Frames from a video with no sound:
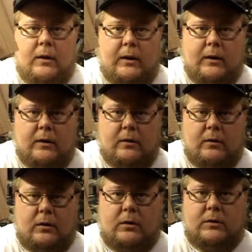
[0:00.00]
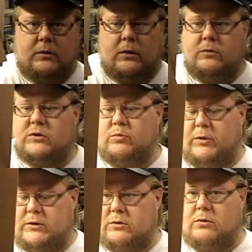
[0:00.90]
and no
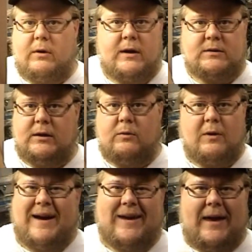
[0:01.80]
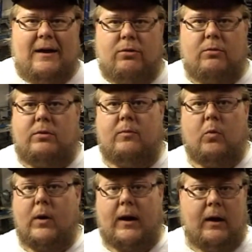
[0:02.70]
splits or cracks anywhere, I can't throw them
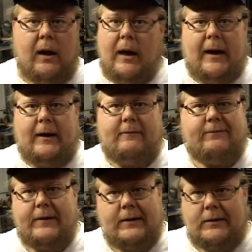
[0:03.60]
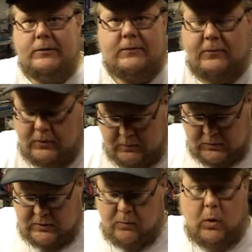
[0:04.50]
away. I'll find a use for them
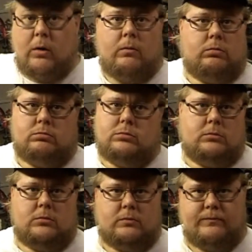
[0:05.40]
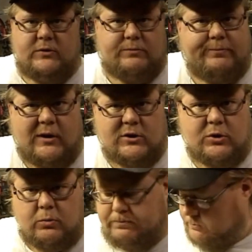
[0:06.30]
somewhere. Just not
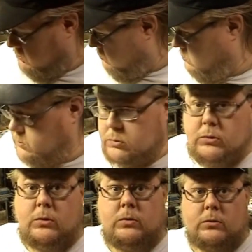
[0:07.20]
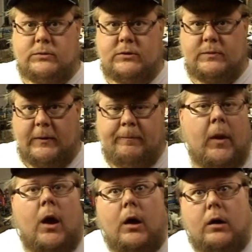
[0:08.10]
sure. Whew, excuse me.
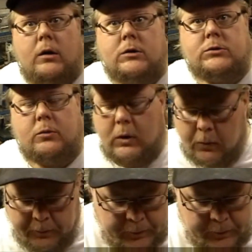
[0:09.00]
Not sure where.